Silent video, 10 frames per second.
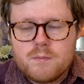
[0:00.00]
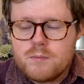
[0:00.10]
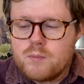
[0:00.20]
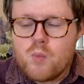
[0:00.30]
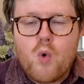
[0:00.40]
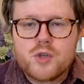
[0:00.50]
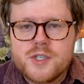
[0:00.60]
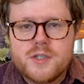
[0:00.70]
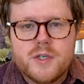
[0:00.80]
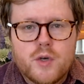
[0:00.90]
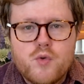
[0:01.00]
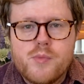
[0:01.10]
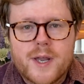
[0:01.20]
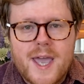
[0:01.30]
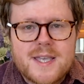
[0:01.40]
watered and
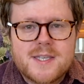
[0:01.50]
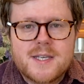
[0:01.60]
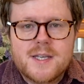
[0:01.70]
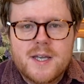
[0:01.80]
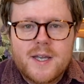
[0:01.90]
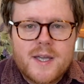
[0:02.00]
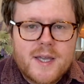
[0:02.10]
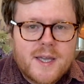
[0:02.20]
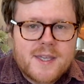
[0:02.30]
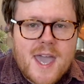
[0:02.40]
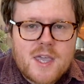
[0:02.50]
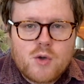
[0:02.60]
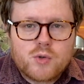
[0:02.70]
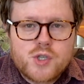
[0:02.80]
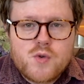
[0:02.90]
lubricated. Get
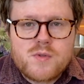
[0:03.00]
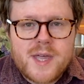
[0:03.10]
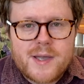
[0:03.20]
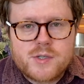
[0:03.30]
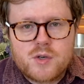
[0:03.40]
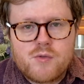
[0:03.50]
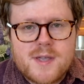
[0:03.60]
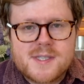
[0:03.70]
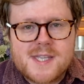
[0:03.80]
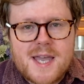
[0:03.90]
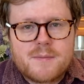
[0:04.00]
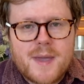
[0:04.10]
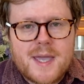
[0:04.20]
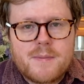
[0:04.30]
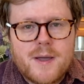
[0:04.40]
your 2000 grit
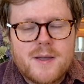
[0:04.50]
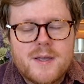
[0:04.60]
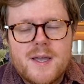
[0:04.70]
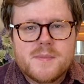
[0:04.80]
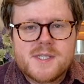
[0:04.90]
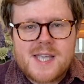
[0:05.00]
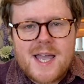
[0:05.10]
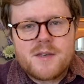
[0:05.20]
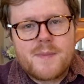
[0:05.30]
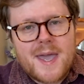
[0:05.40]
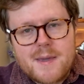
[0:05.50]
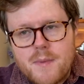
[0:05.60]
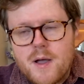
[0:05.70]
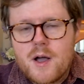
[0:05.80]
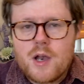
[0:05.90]
sandpaper
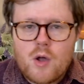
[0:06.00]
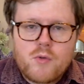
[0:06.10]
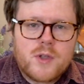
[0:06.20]
along the